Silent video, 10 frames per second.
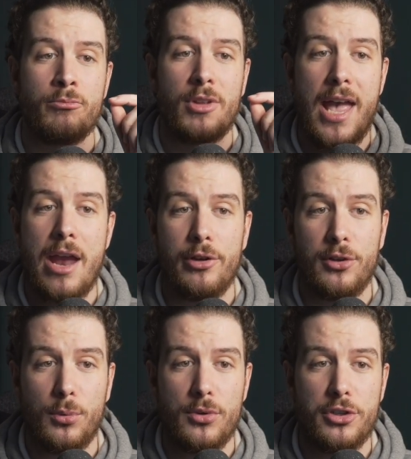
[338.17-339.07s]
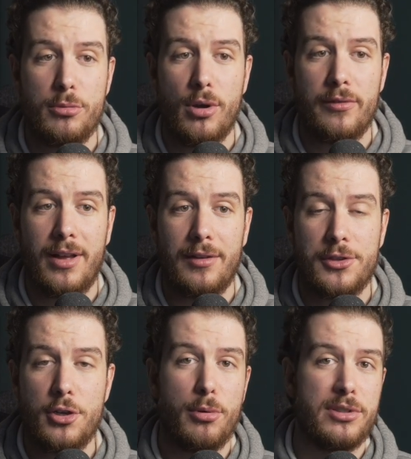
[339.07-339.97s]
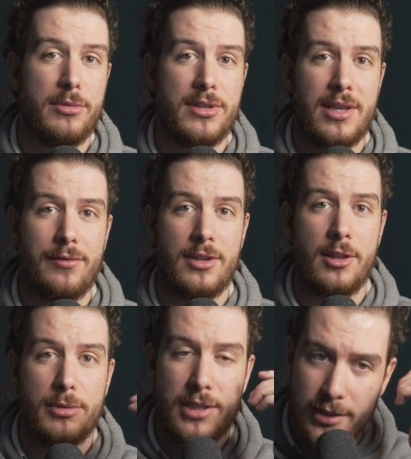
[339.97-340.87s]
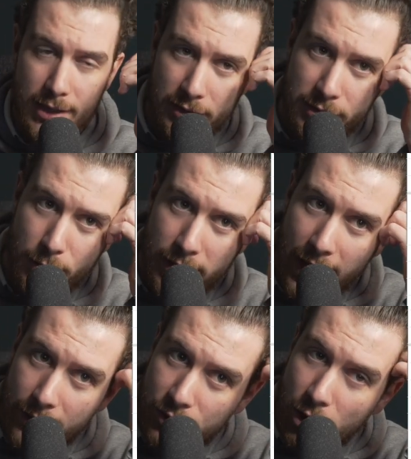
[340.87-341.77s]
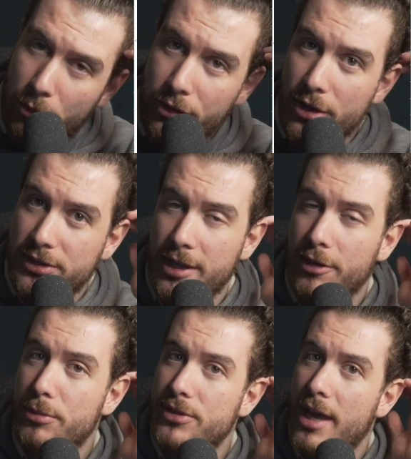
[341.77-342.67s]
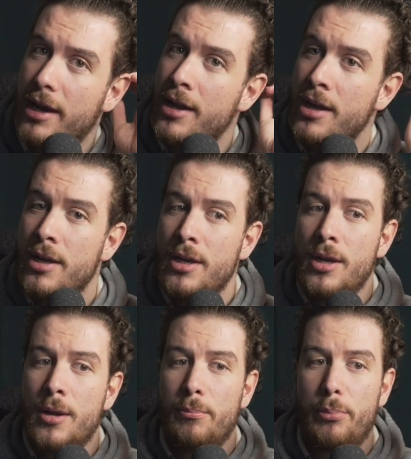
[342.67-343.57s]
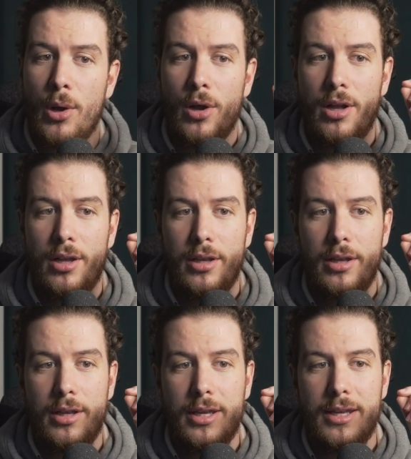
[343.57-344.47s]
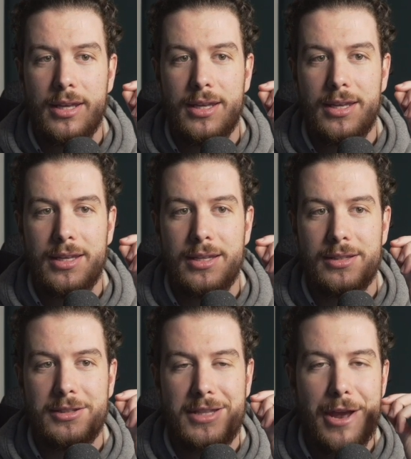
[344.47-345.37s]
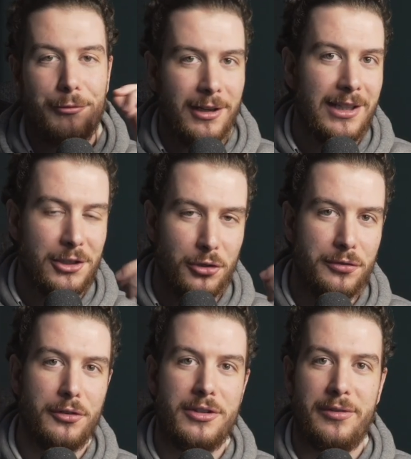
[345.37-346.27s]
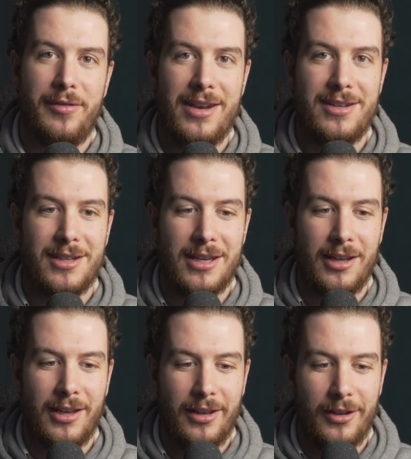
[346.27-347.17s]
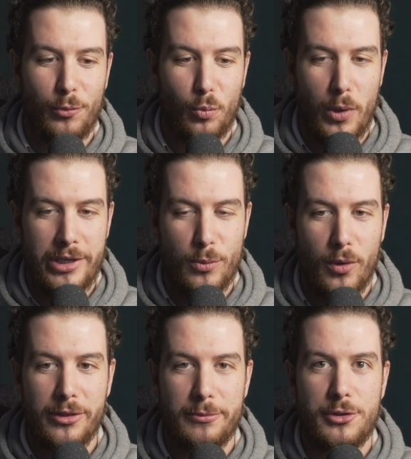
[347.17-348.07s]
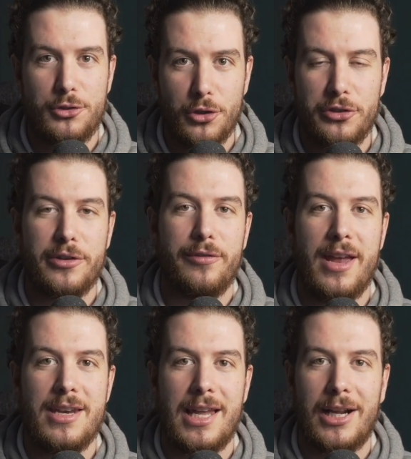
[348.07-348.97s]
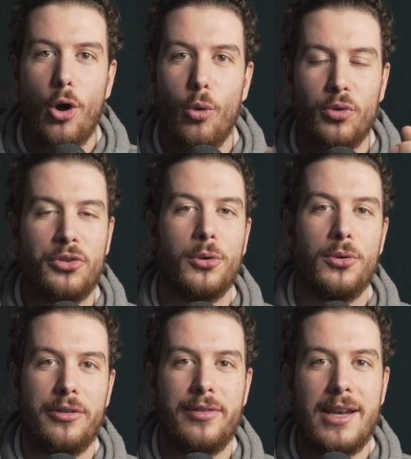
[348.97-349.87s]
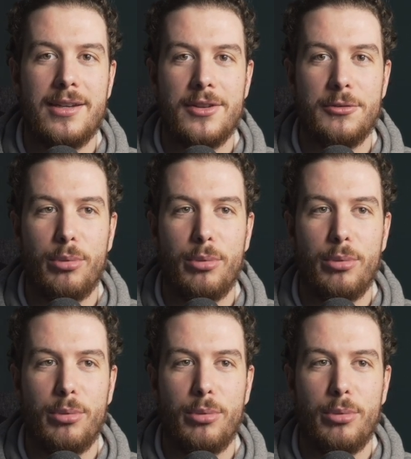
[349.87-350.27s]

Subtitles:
Aerials won 2.52, puts him in the 70th percentile, so again, the top 30th percent. But they're really good for a defender when you want them to just defend like old school defenders.